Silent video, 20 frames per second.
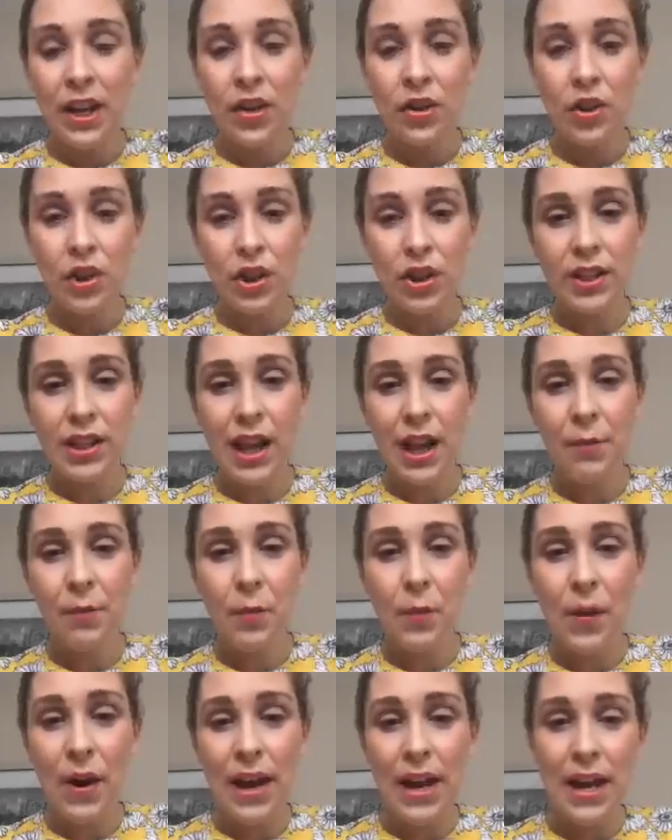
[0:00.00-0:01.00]
Just type
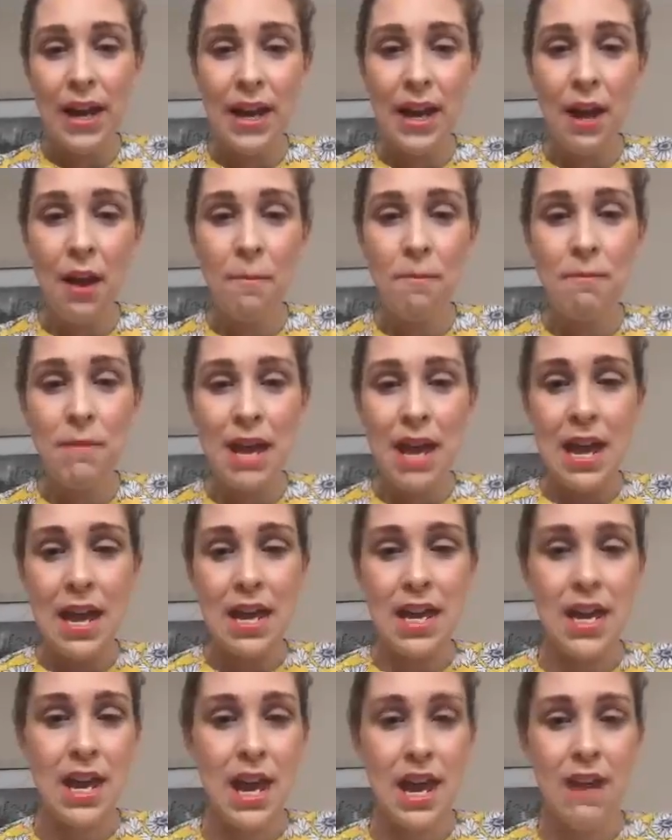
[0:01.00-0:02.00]
away here,
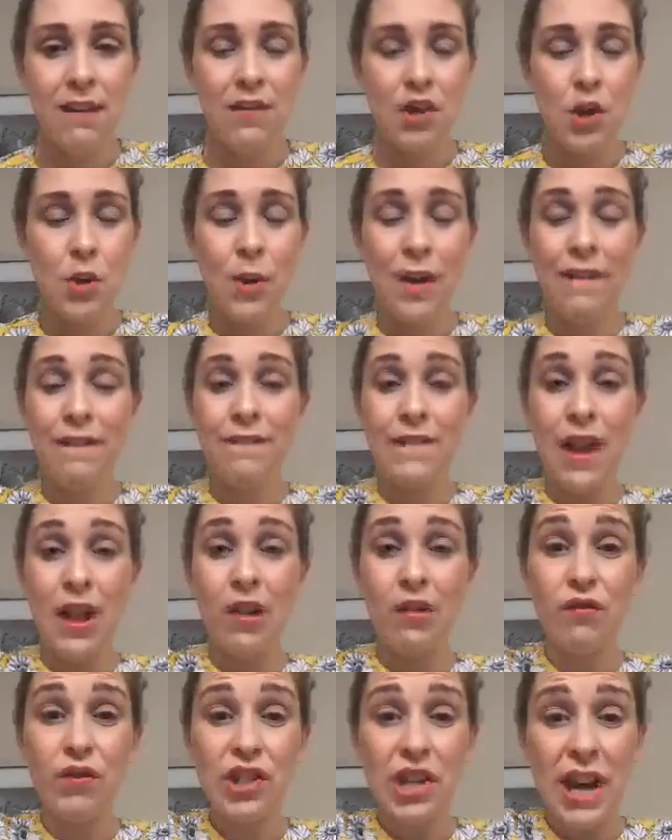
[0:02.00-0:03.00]
me, if you have
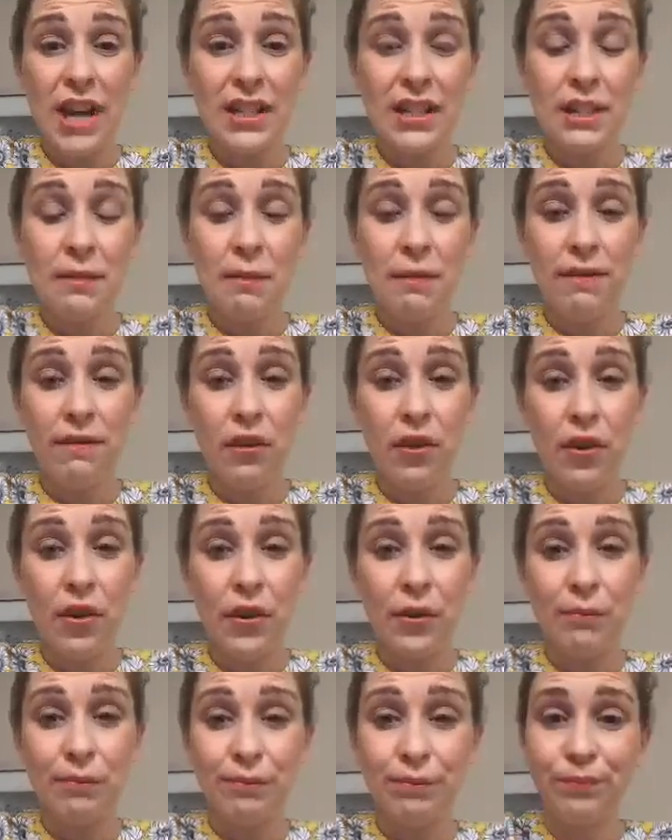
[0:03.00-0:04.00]
felt rejected
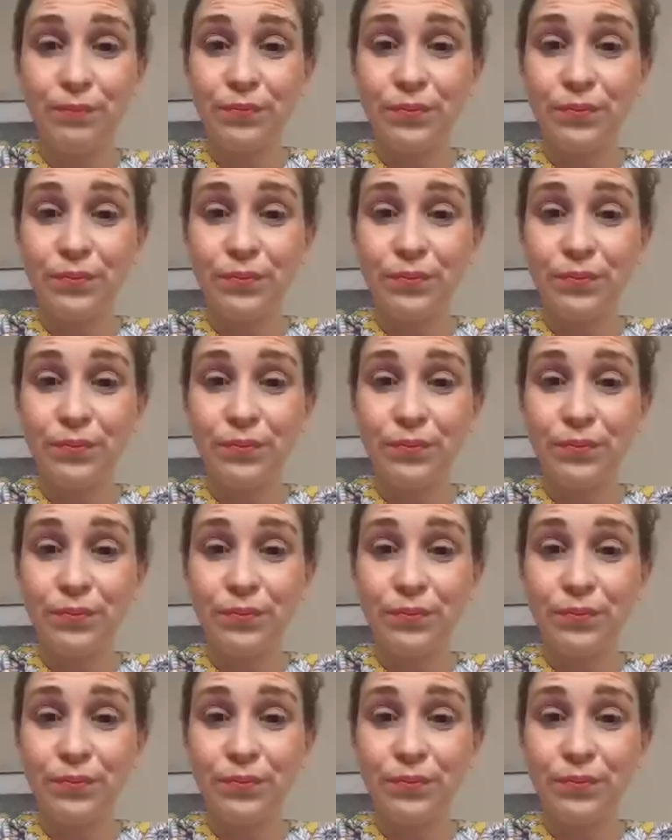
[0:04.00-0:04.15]
before.